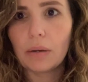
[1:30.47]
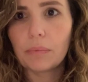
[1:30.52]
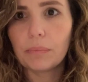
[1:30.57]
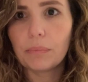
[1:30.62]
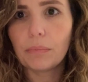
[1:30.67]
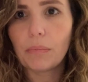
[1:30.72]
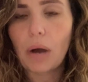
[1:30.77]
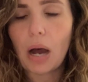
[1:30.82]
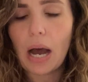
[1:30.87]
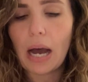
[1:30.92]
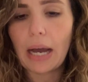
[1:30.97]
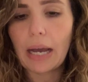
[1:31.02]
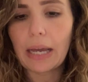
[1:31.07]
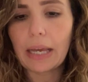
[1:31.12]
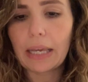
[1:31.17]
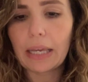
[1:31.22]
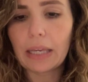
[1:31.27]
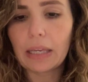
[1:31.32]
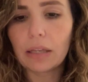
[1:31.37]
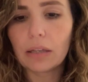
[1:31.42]

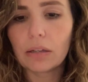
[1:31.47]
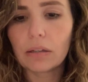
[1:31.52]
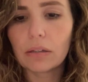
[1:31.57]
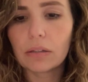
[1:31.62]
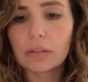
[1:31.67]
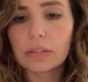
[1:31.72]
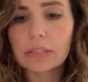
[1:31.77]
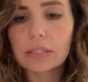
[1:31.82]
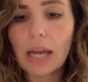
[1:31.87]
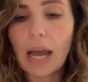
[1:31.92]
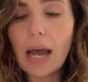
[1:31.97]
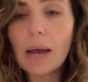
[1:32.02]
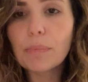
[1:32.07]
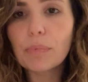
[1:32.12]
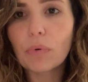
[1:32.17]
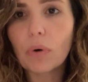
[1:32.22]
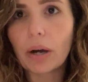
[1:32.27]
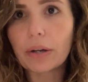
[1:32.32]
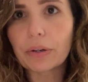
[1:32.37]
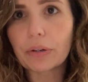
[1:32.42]
my tap
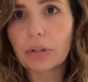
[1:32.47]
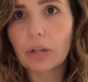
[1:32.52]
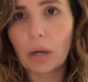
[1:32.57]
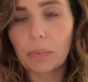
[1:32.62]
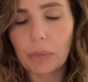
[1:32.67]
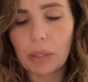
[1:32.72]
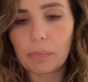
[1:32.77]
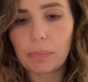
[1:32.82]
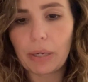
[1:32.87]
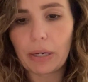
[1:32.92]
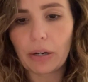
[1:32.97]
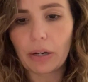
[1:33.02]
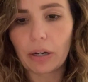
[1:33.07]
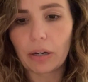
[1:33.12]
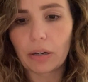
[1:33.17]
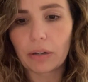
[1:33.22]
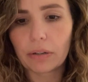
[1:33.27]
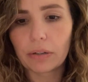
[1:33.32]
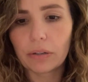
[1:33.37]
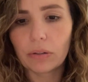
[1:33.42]
water gummy
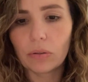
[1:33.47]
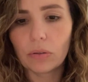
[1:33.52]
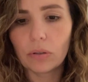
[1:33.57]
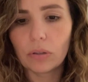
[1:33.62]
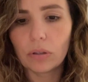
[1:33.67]
bear